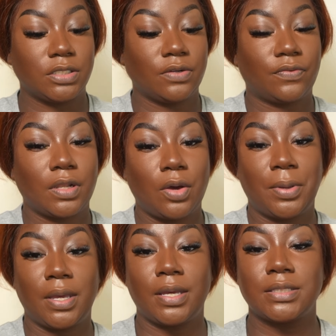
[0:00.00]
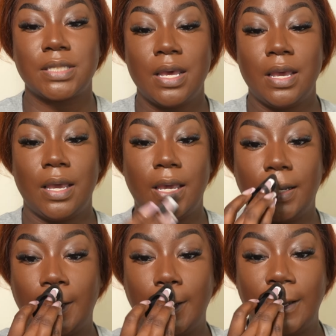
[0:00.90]
Jennifer Lopez. And
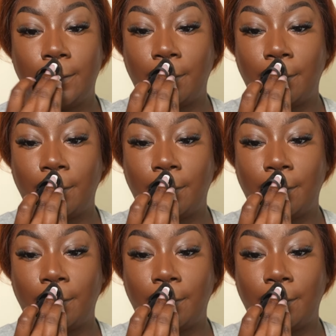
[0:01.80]
enough,